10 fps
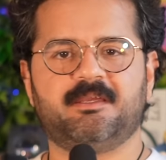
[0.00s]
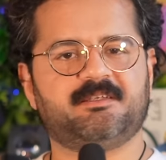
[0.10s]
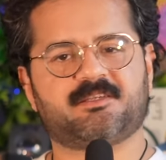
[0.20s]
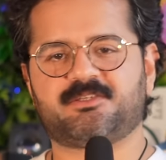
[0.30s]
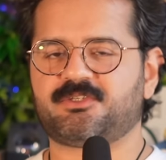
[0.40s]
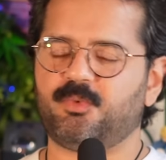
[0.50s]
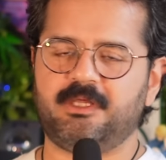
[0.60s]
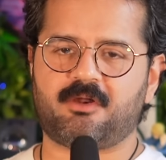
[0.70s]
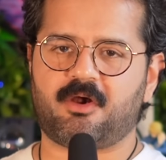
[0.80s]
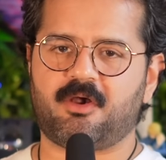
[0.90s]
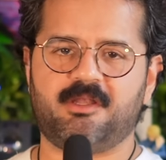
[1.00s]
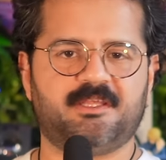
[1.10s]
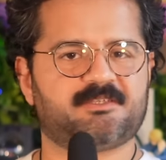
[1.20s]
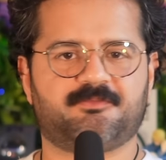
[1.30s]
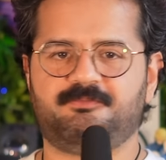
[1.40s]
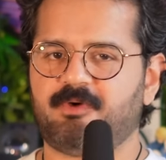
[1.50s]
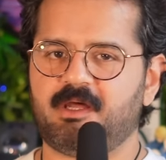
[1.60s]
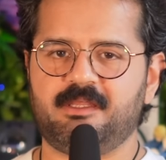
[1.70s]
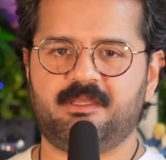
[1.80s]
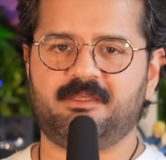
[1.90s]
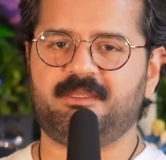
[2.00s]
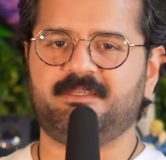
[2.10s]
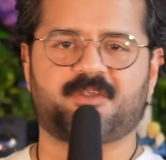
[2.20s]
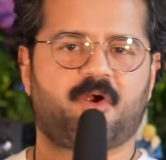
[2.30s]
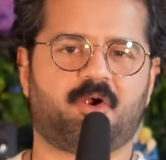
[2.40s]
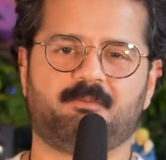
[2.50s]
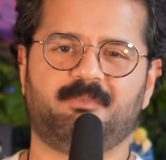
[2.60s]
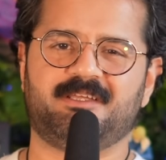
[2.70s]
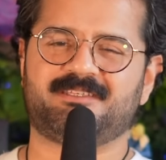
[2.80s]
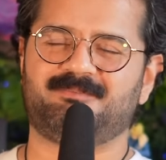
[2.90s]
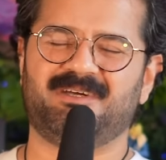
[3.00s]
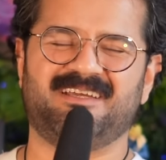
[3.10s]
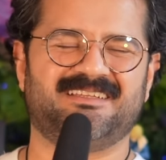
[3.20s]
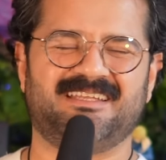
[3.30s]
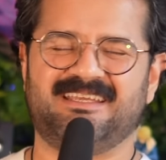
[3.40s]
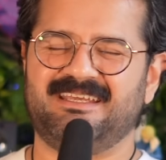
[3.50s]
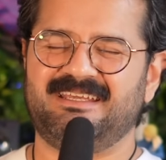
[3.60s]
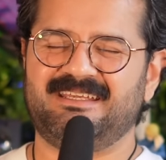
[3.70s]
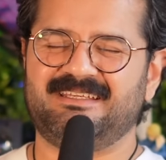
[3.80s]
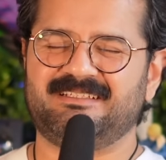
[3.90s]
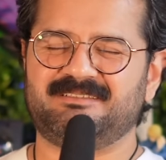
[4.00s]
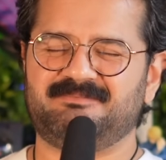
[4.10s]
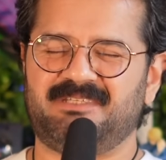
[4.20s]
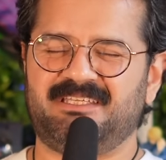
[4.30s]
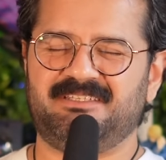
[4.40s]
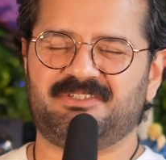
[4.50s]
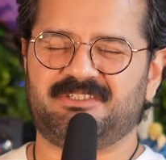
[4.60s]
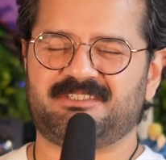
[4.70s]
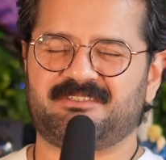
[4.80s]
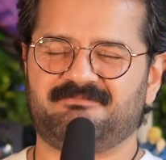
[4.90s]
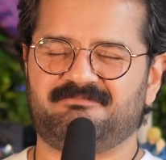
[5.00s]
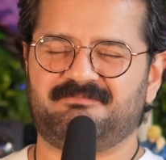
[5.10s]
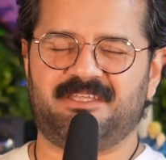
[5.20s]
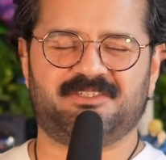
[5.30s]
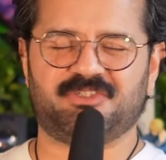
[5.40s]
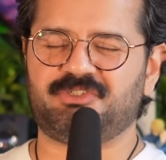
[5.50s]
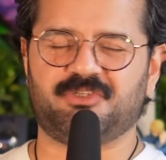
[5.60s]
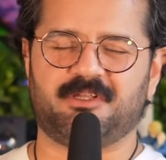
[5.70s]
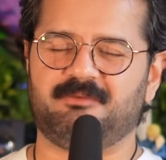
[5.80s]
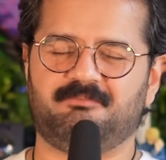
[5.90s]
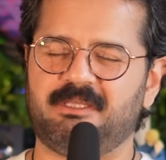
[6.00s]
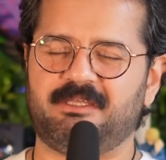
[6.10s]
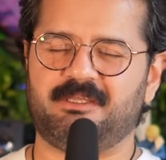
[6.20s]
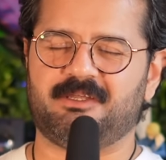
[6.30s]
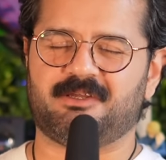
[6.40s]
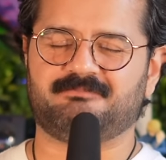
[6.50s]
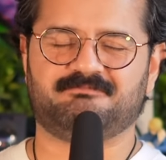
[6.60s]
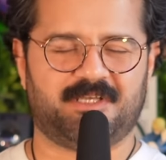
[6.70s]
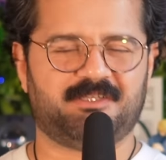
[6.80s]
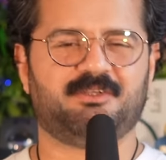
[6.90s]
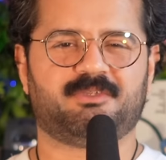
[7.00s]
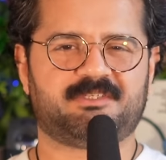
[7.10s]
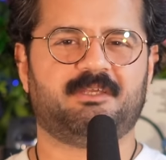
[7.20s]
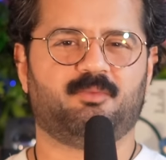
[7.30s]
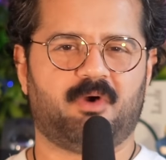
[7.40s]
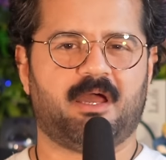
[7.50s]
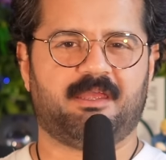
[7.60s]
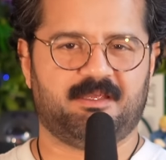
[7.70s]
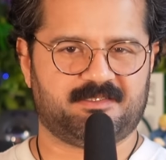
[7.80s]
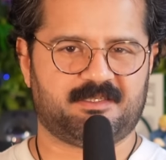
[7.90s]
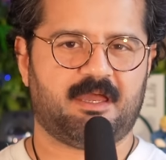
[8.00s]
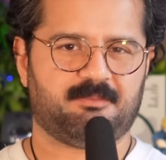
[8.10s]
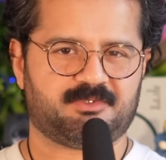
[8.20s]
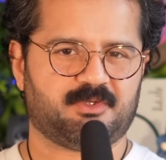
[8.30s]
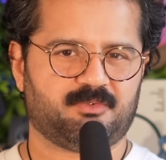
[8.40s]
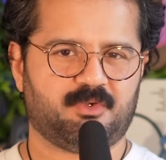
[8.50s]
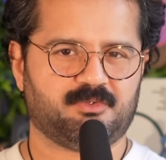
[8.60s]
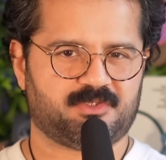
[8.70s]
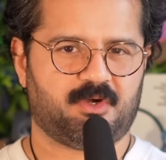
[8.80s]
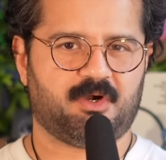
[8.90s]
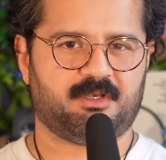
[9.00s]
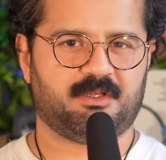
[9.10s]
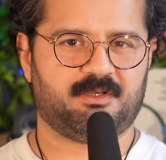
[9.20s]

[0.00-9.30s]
He's a sweetheart. He's funny. He's harmless, but he just shouldn't be here. And you'll see why as the episode goes on.